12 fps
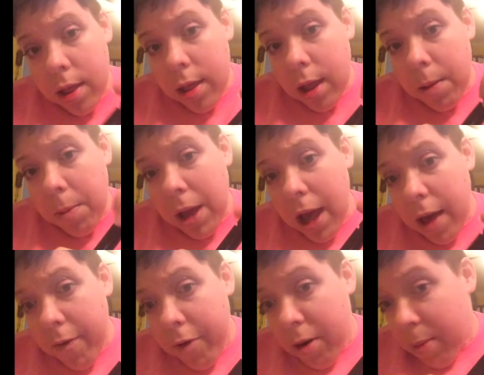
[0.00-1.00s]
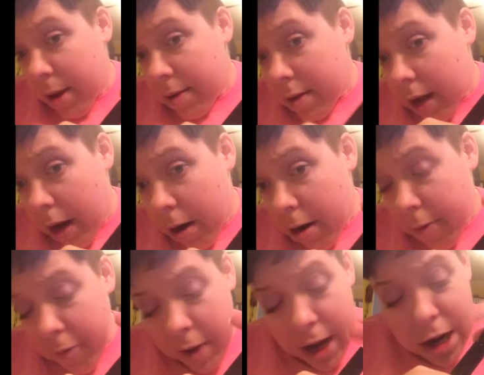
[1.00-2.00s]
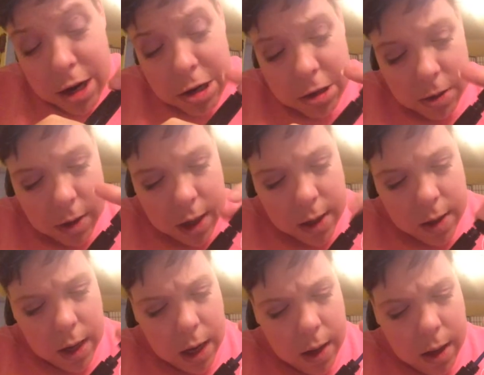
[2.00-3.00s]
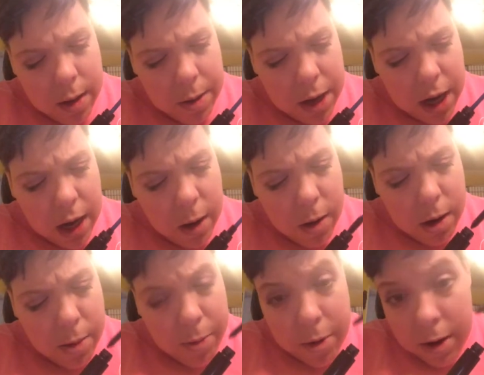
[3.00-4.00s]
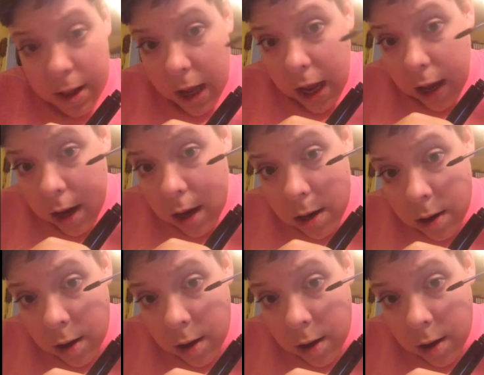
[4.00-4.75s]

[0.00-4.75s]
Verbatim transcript: Then we have our mascara finished. Let's see, let me get a little more on the end.